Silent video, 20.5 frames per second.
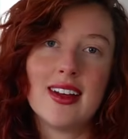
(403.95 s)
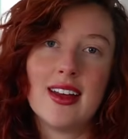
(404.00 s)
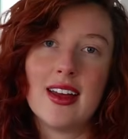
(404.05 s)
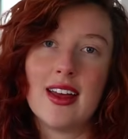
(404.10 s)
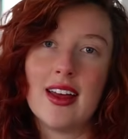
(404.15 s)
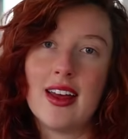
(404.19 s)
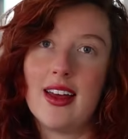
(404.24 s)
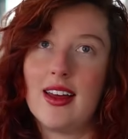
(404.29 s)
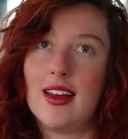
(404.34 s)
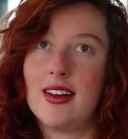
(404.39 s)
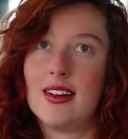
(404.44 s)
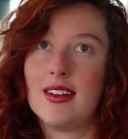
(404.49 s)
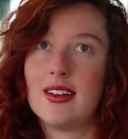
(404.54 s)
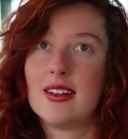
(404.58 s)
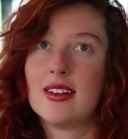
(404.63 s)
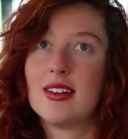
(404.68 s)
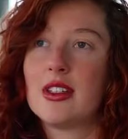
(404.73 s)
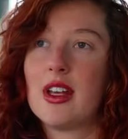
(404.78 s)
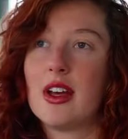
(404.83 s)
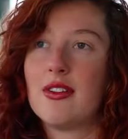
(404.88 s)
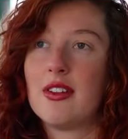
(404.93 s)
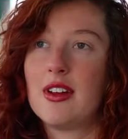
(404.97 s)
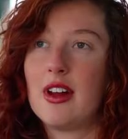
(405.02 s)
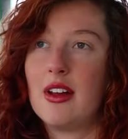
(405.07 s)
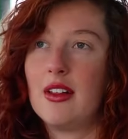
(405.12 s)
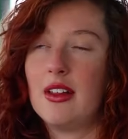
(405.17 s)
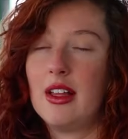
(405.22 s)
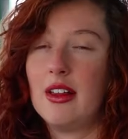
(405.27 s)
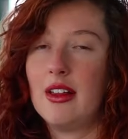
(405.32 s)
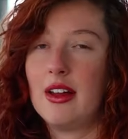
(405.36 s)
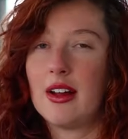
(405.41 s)
and
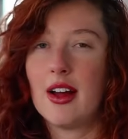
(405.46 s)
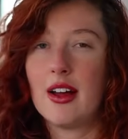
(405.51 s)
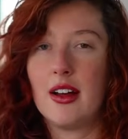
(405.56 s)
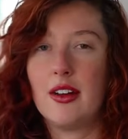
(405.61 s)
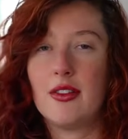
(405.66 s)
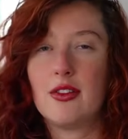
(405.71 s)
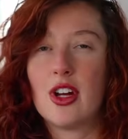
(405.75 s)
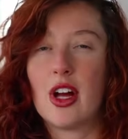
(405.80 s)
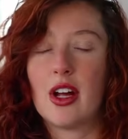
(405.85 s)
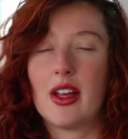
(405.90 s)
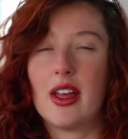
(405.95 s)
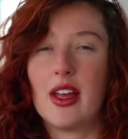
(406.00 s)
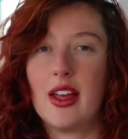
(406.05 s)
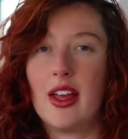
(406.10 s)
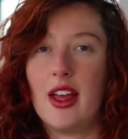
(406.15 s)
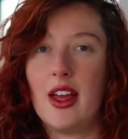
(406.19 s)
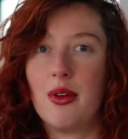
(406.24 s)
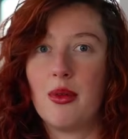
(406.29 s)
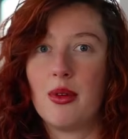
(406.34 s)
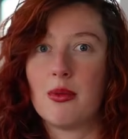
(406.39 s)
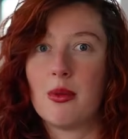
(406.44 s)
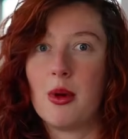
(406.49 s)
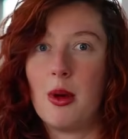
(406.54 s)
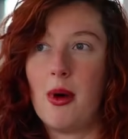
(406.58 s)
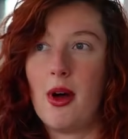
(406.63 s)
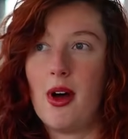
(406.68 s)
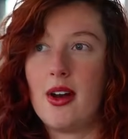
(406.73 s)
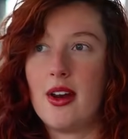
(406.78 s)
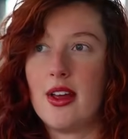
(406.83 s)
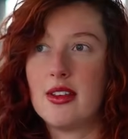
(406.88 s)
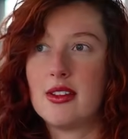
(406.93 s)
definitely like kind of checking in with my
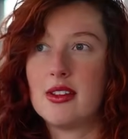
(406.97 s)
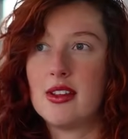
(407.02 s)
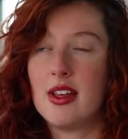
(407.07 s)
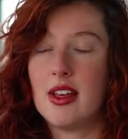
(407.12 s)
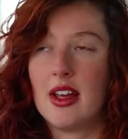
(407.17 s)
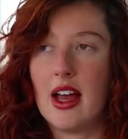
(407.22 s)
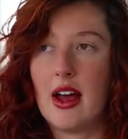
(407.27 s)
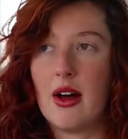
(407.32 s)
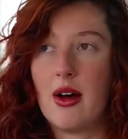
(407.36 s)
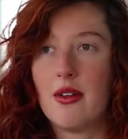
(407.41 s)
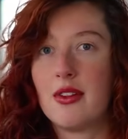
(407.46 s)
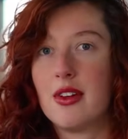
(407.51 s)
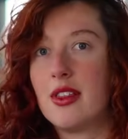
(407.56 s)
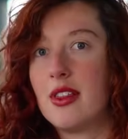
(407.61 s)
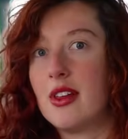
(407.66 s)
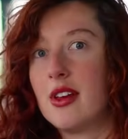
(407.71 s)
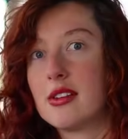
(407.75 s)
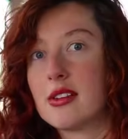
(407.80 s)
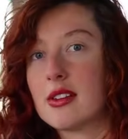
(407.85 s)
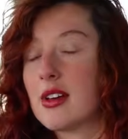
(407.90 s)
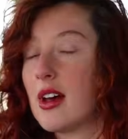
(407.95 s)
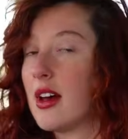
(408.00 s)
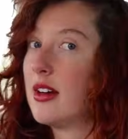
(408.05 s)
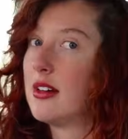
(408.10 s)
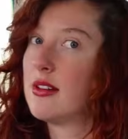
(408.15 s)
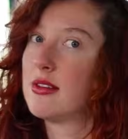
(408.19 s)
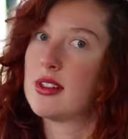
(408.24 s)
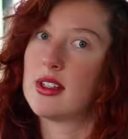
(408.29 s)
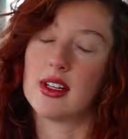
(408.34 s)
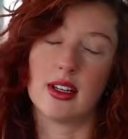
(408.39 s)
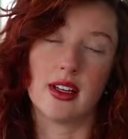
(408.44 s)
body, seeing how everything's kind of
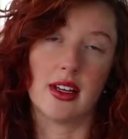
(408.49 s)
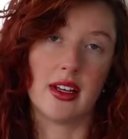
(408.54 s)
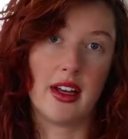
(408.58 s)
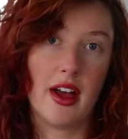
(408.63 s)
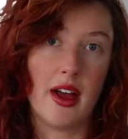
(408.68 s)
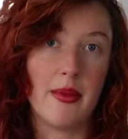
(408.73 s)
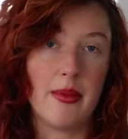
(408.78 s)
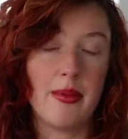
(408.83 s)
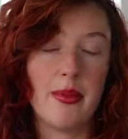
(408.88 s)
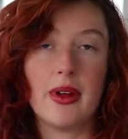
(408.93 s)
syncing up.